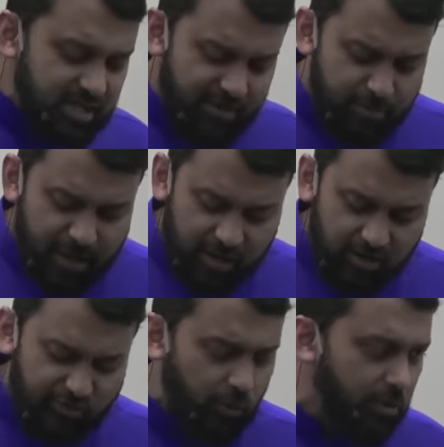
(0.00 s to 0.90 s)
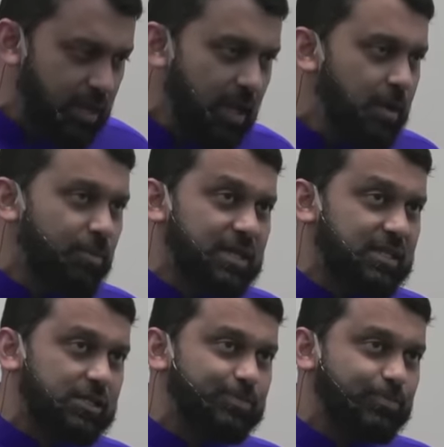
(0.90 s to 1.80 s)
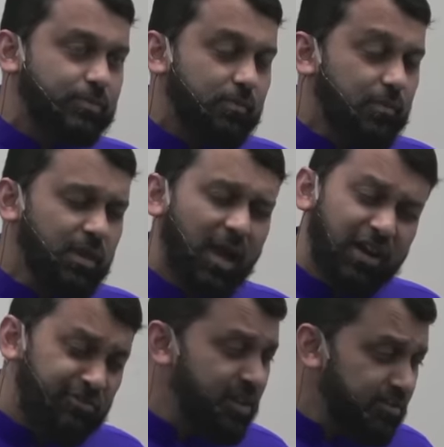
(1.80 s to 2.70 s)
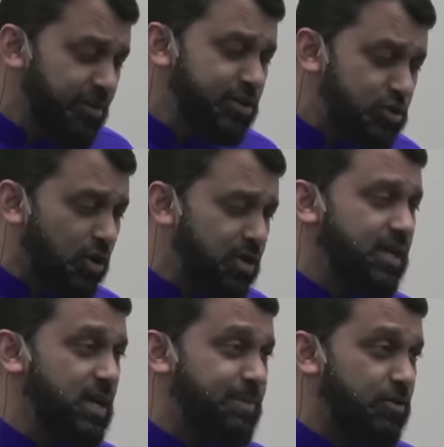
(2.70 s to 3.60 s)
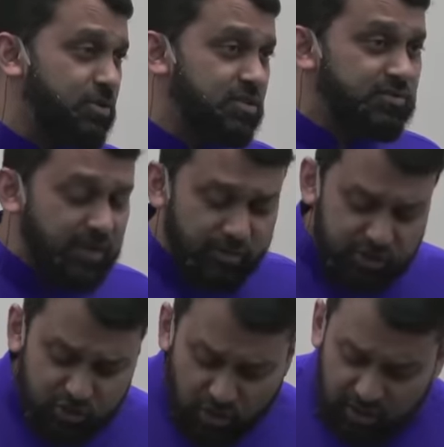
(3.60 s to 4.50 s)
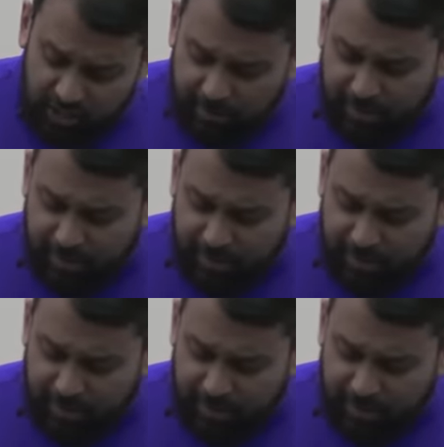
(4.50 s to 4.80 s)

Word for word: a back and forth. But I feel very strongly about this, very strongly about